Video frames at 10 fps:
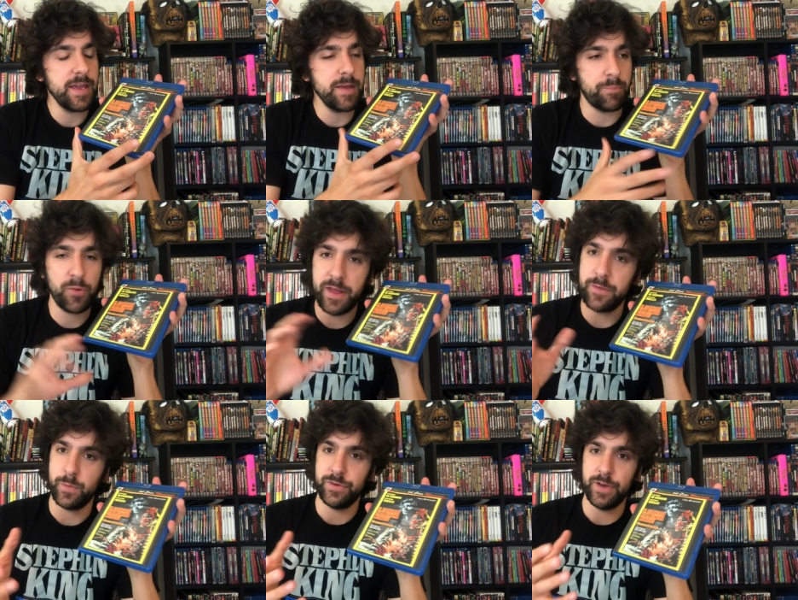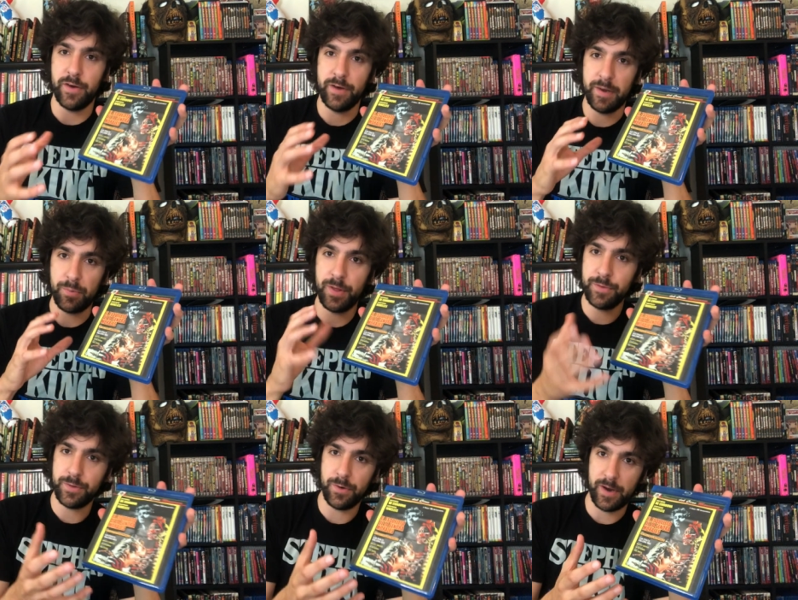it plays with genre and it
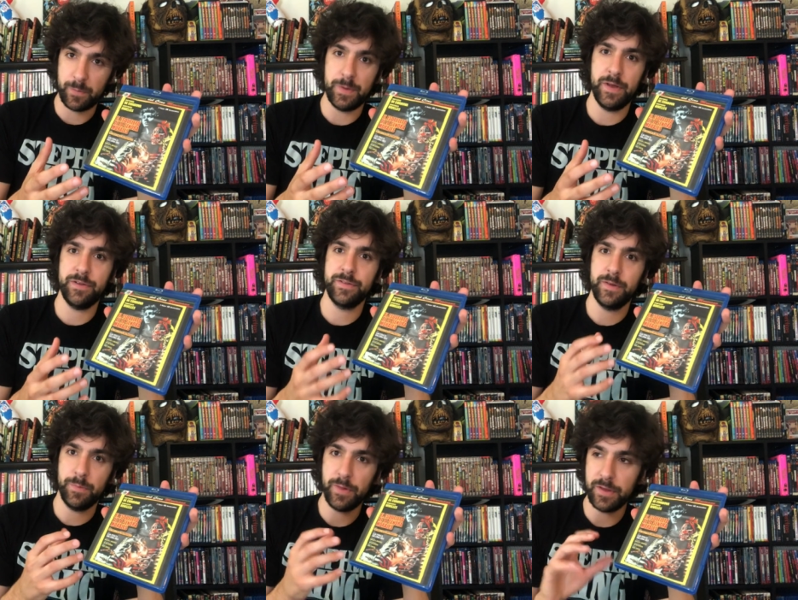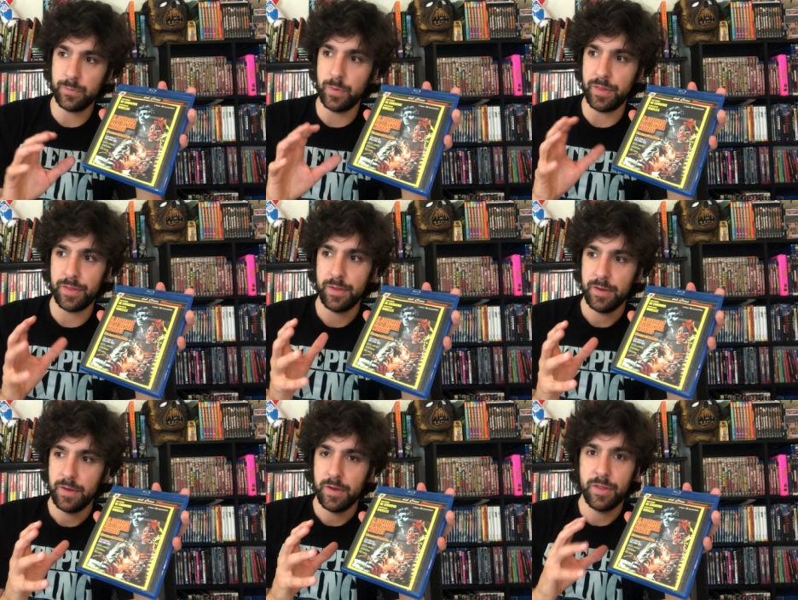plays with your expectations and it plays with
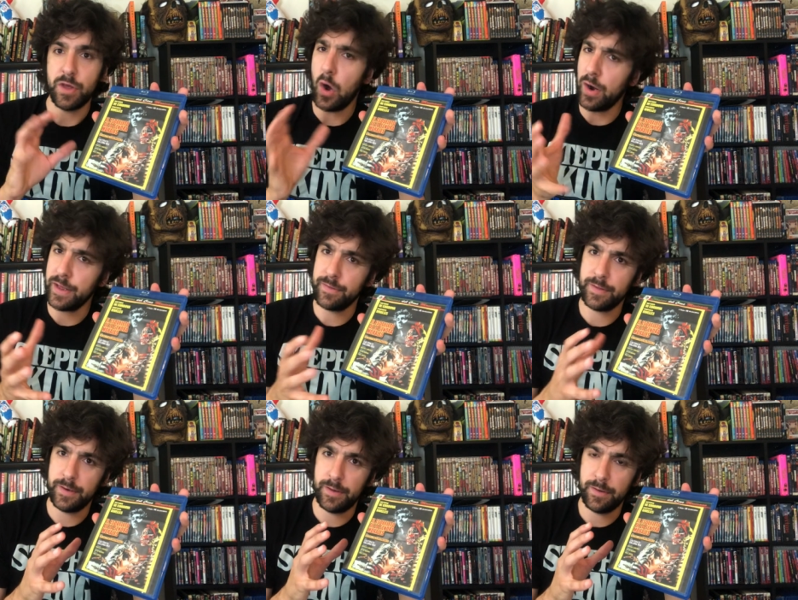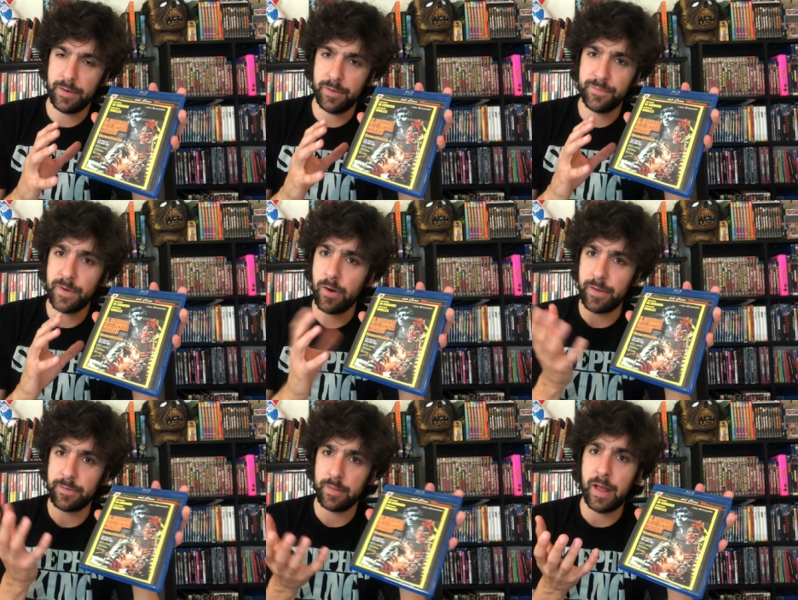the audience in a, in a very
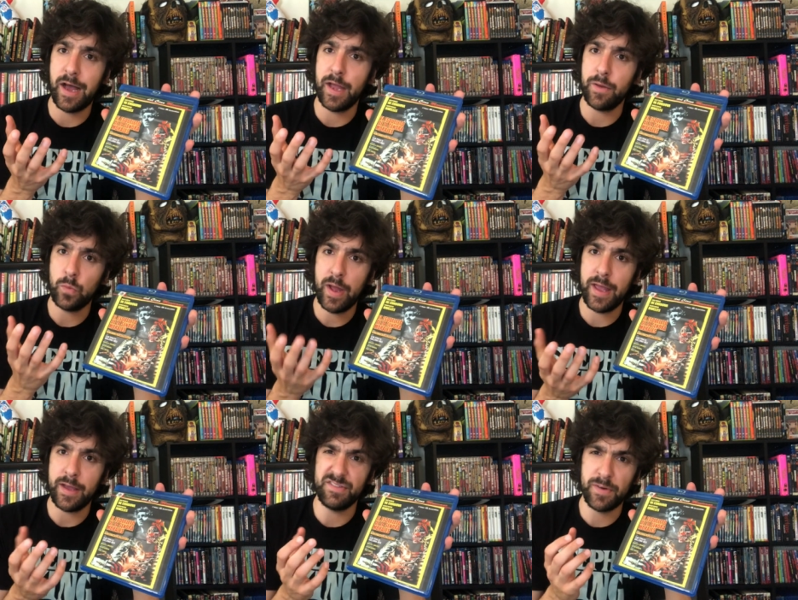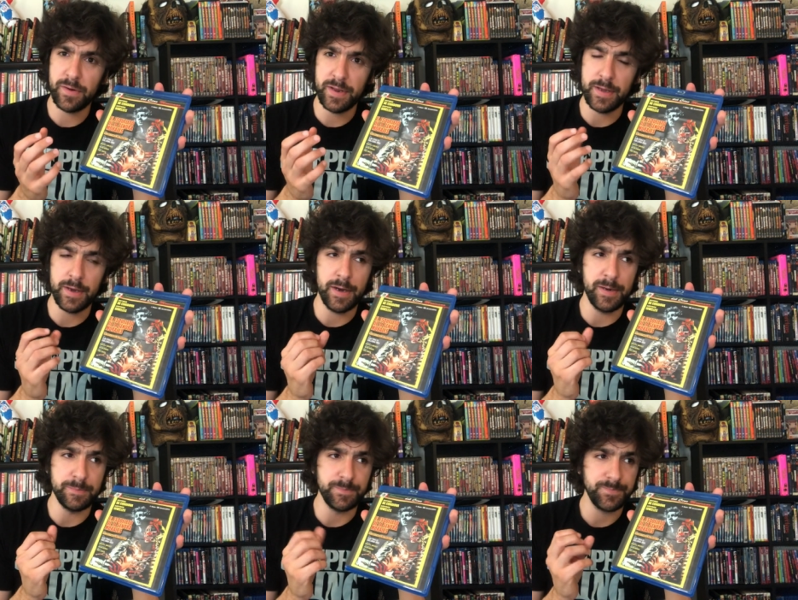sly way, a very,
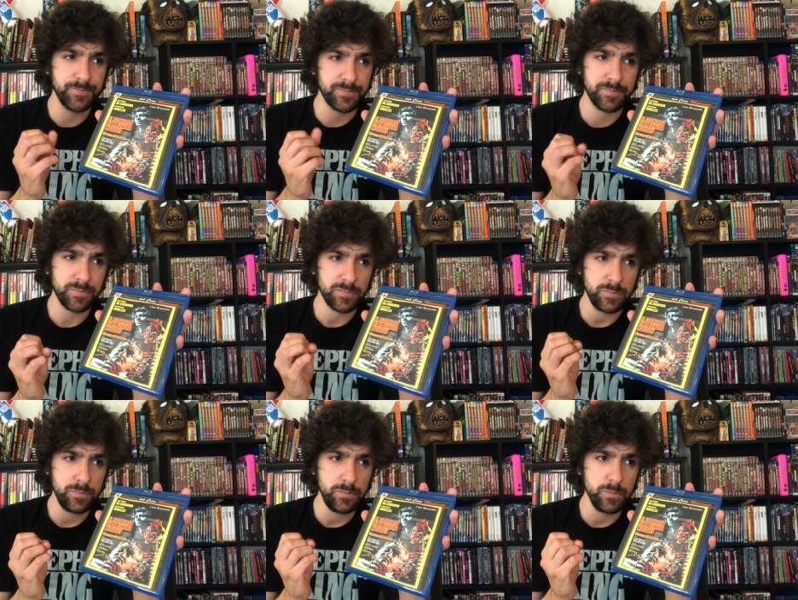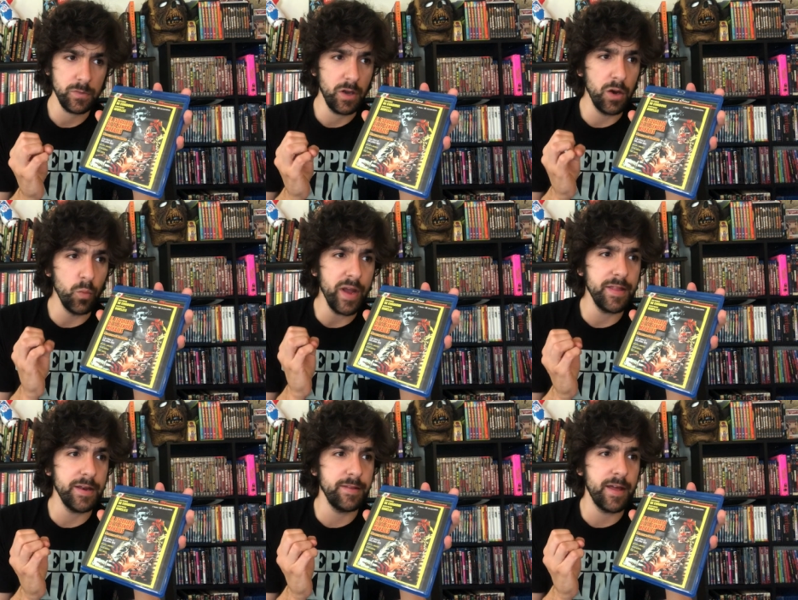um, a way
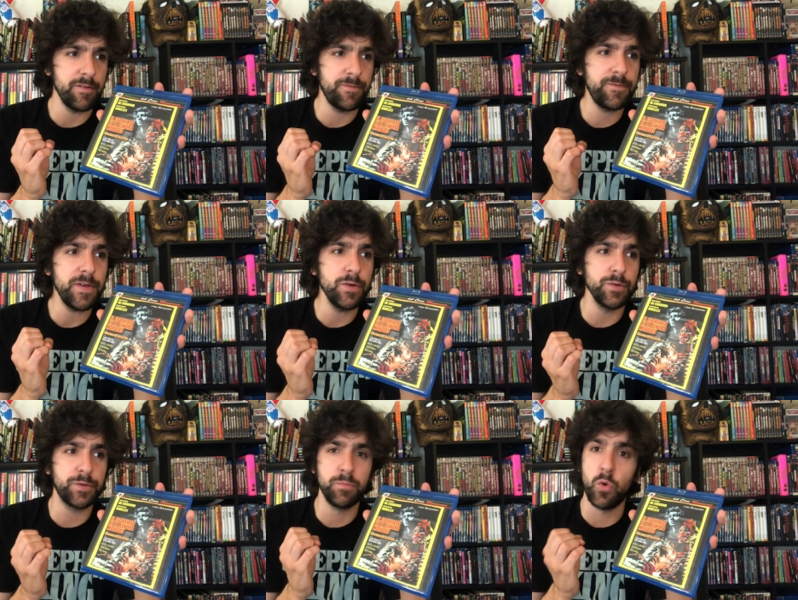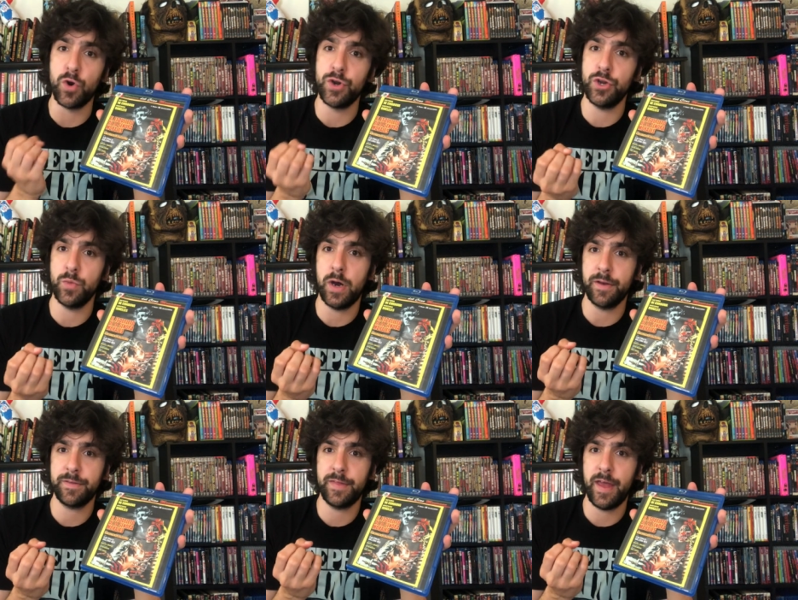that, that feels more
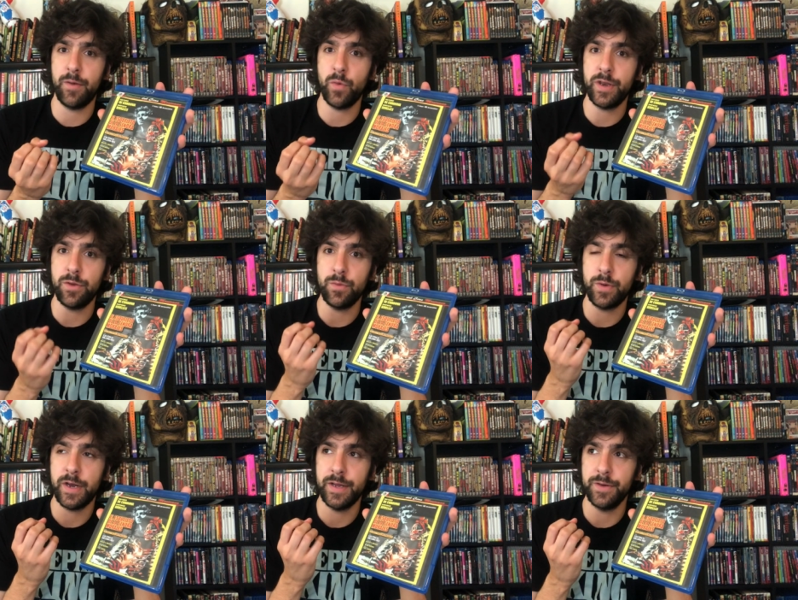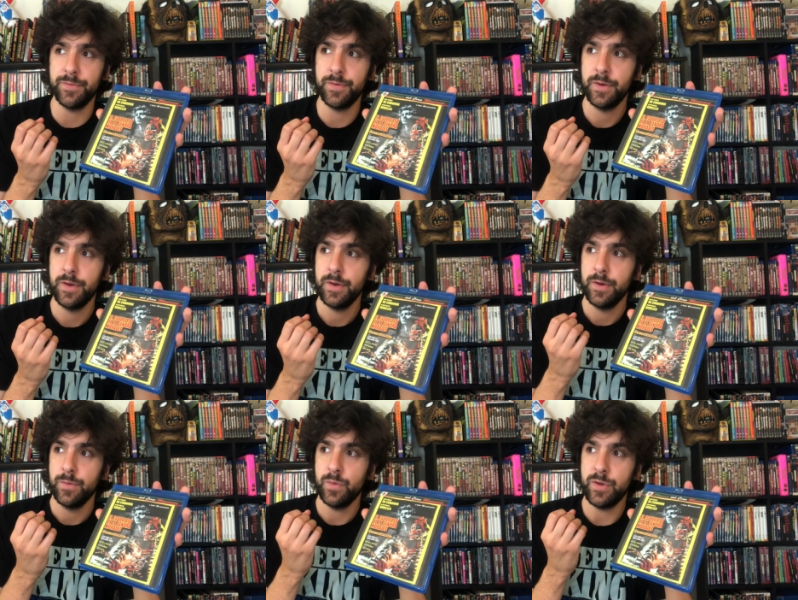nuanced than when you kind of,
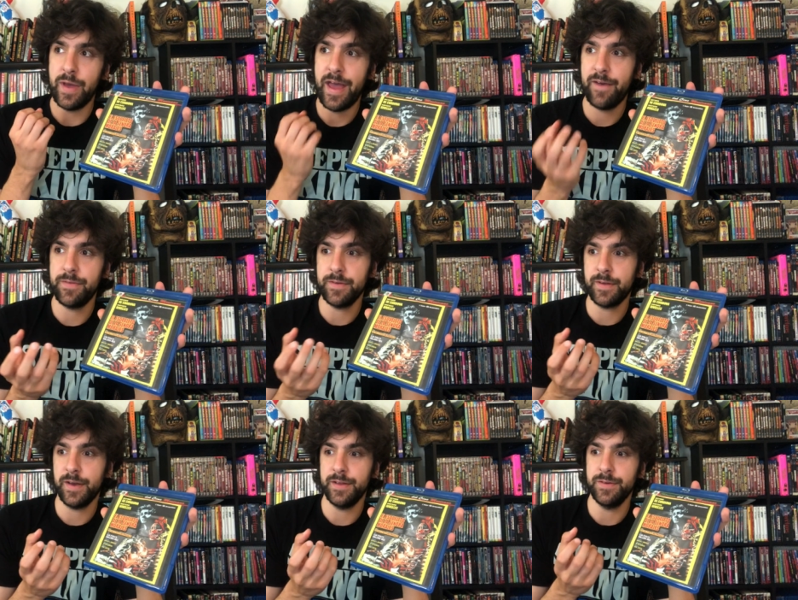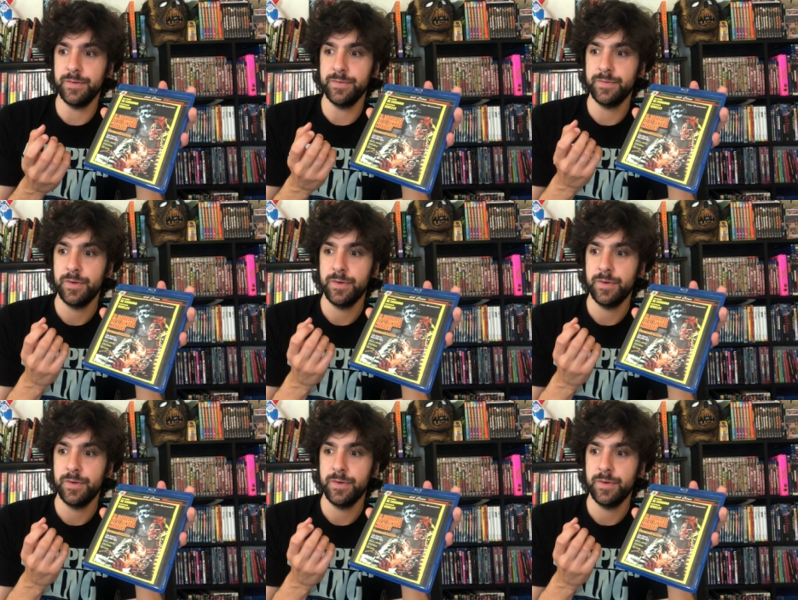when you have these kind of